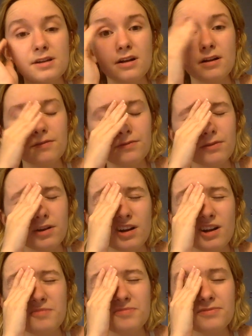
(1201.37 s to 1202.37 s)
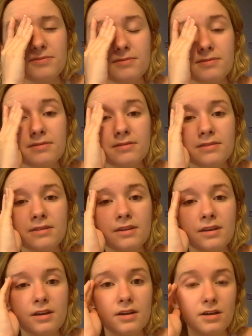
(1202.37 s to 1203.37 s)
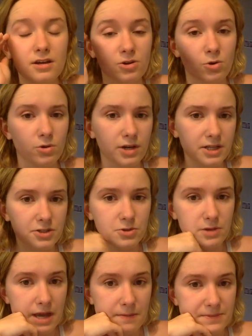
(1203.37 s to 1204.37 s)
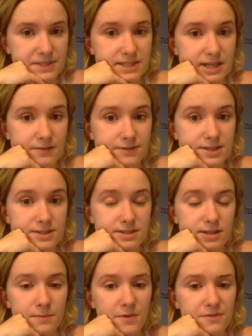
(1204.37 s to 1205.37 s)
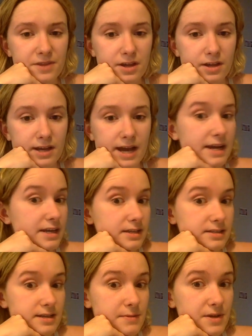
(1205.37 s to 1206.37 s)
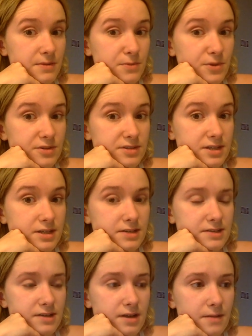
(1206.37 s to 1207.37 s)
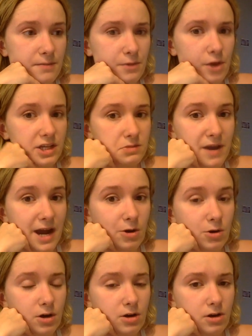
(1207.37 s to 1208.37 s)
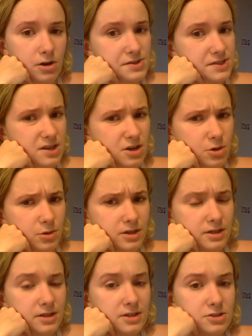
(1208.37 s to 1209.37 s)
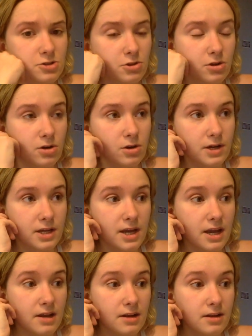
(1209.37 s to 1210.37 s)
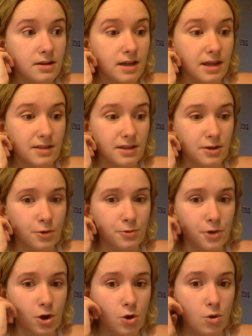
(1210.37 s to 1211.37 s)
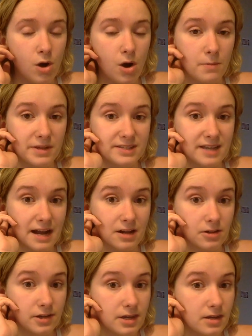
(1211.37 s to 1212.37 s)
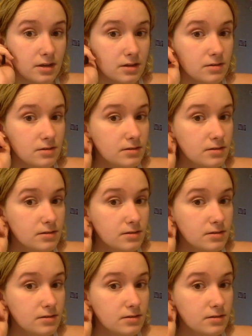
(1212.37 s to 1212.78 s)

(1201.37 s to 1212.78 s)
of, um, according to campus safety, some of the academic buildings um, lost power also. Do to the hurricane, and they don't know um, exactly